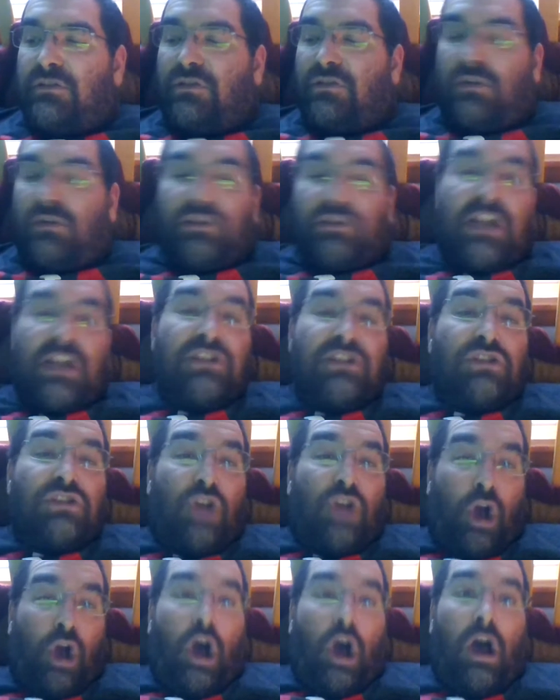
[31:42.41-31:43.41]
or changes
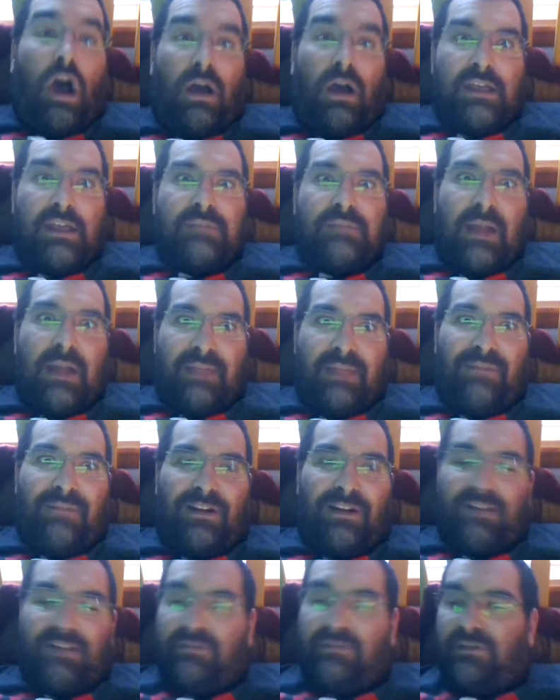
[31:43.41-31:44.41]
caused by the
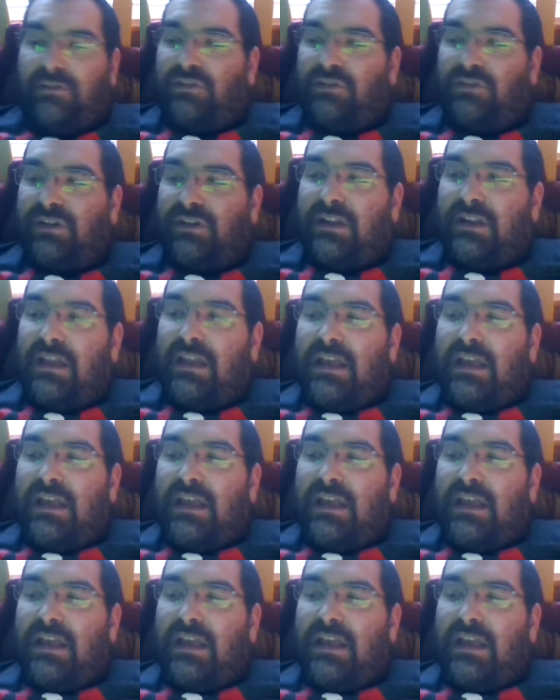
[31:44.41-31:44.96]
market revolution,